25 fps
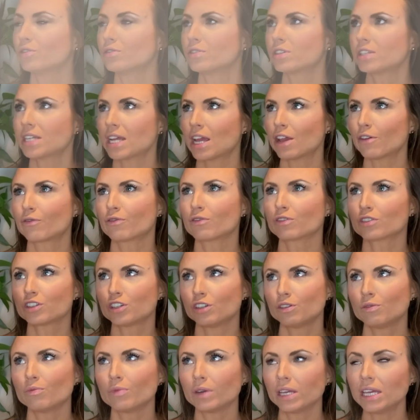stay for
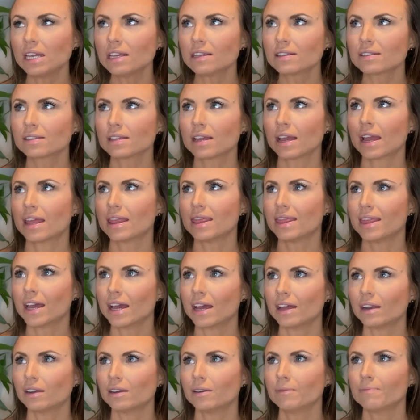2 weeks and
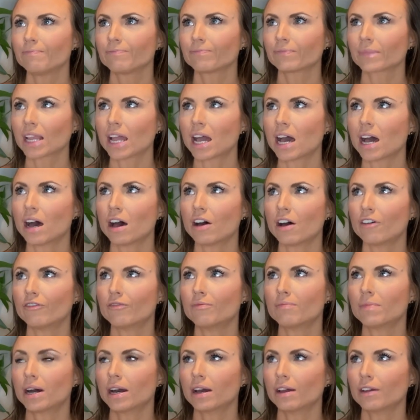then have
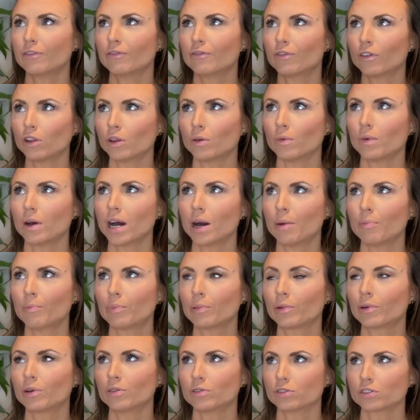my follow-up
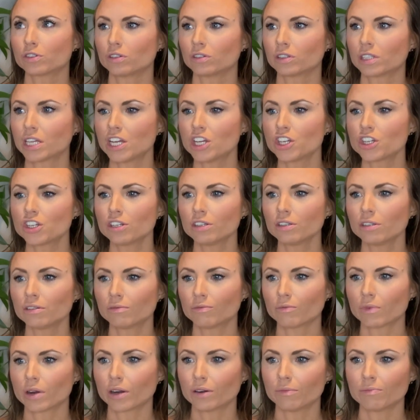consultation
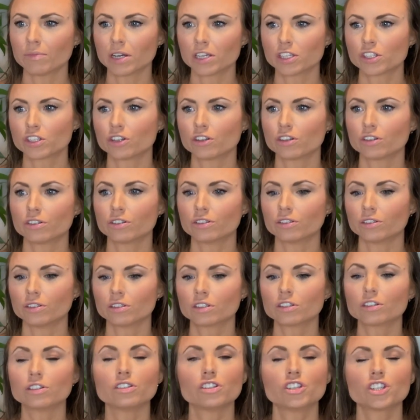where my surgeon
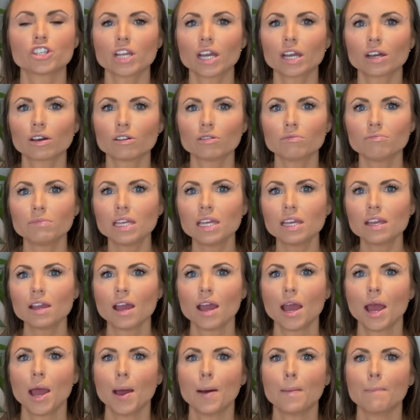could check on me
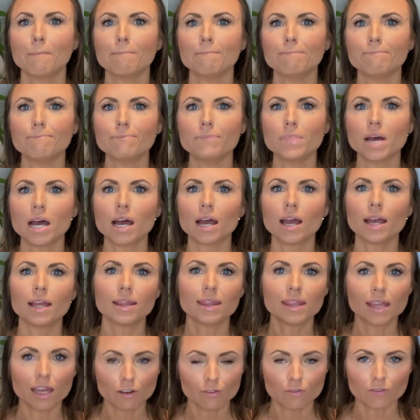and
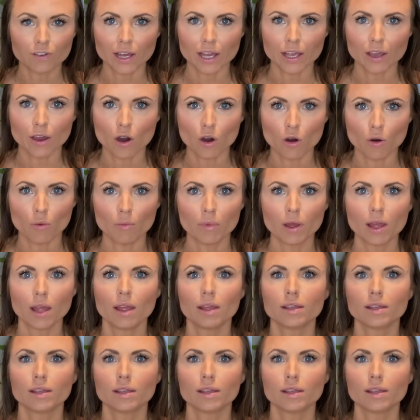then fly home.